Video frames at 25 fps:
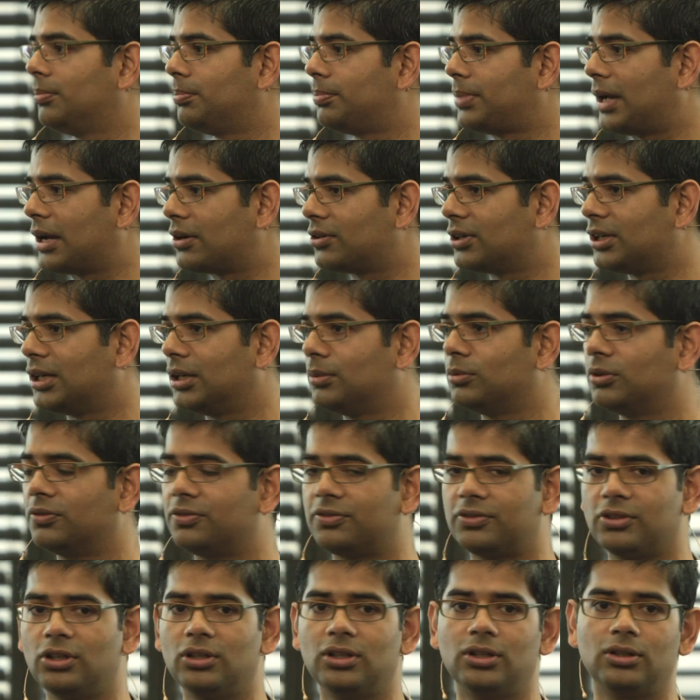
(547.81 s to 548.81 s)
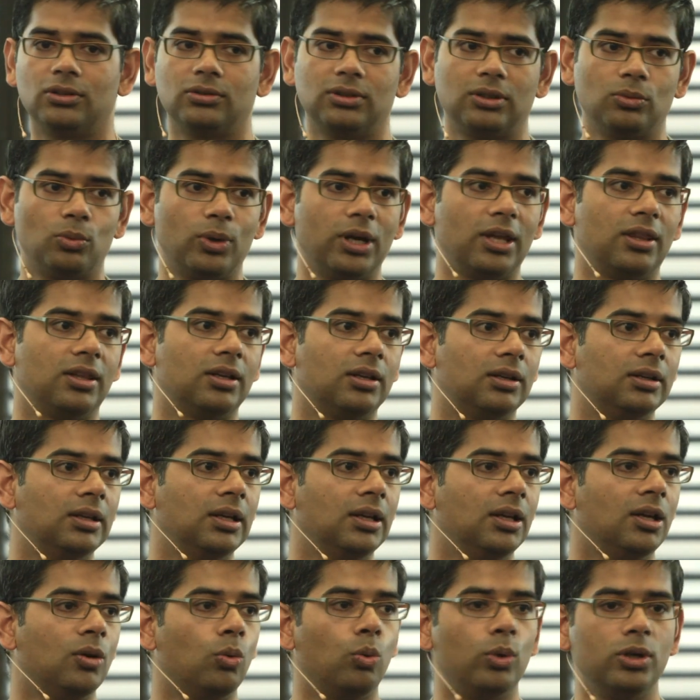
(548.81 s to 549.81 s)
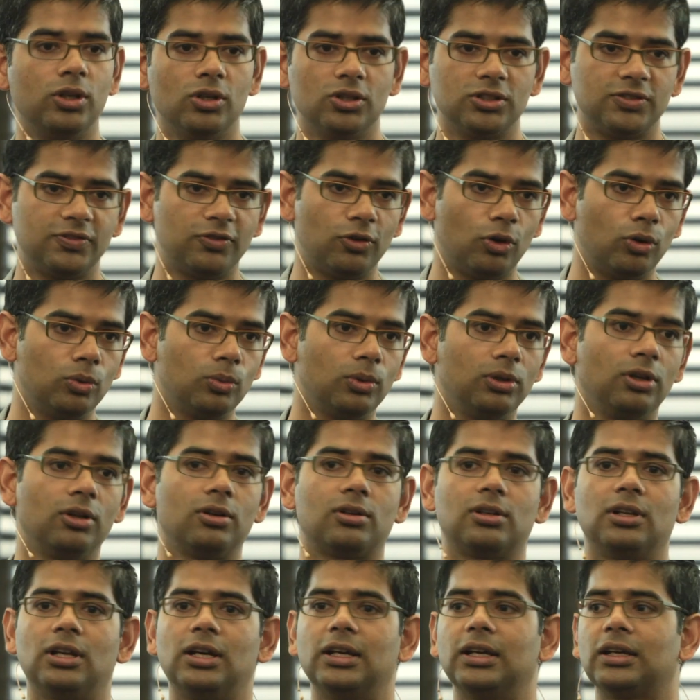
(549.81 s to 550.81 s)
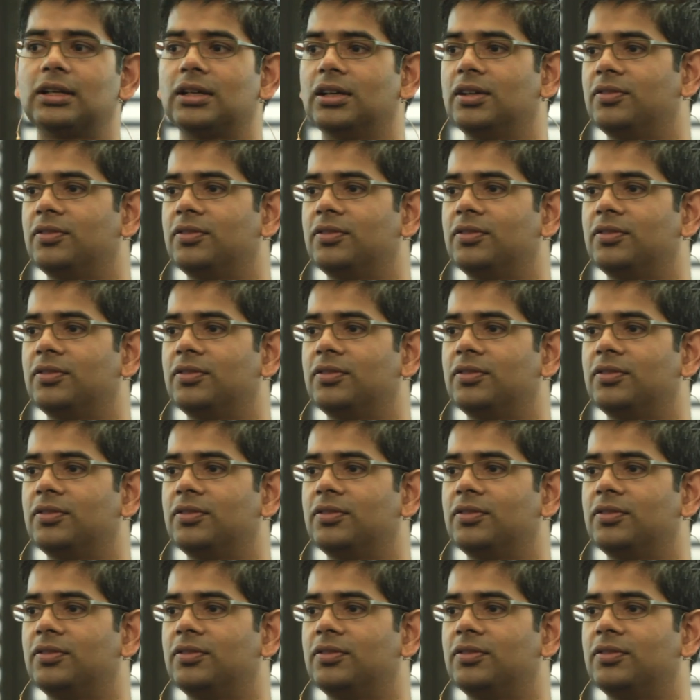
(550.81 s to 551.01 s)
paradigm of the way the Windows Phone will look like.